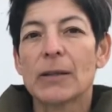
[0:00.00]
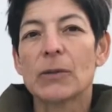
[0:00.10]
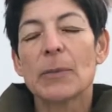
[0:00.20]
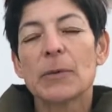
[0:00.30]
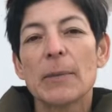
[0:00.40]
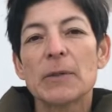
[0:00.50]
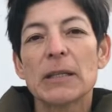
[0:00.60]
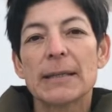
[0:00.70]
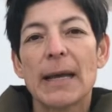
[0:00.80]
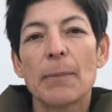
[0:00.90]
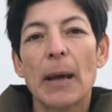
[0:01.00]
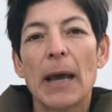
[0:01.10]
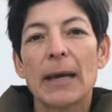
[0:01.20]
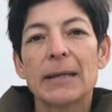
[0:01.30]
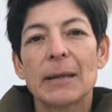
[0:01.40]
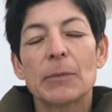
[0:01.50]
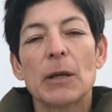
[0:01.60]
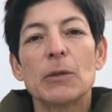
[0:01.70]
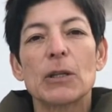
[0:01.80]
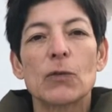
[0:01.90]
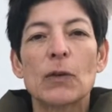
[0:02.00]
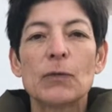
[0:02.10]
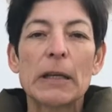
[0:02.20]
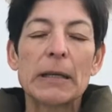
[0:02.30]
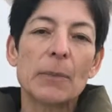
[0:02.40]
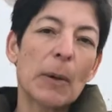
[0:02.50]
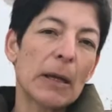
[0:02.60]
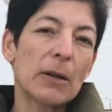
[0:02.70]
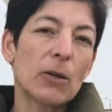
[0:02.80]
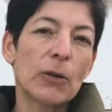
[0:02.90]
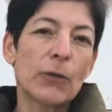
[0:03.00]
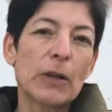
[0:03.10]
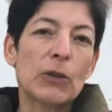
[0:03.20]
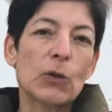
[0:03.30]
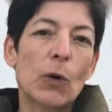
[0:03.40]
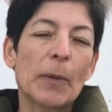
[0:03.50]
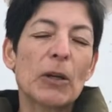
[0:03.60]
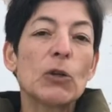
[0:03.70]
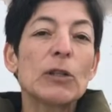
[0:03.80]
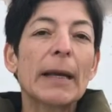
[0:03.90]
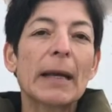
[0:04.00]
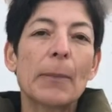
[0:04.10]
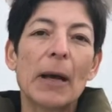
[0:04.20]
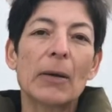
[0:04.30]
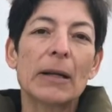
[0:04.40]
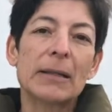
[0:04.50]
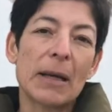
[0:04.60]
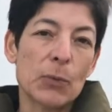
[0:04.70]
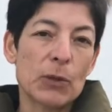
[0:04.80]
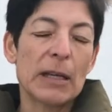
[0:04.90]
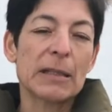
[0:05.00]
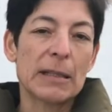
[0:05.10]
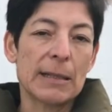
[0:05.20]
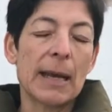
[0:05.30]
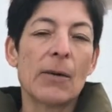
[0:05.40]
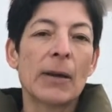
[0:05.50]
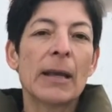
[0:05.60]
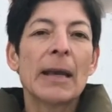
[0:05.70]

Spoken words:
So sometimes it's 10 bags, sometimes it's 15 depending on your feed store, but you usually get about a 10% discount.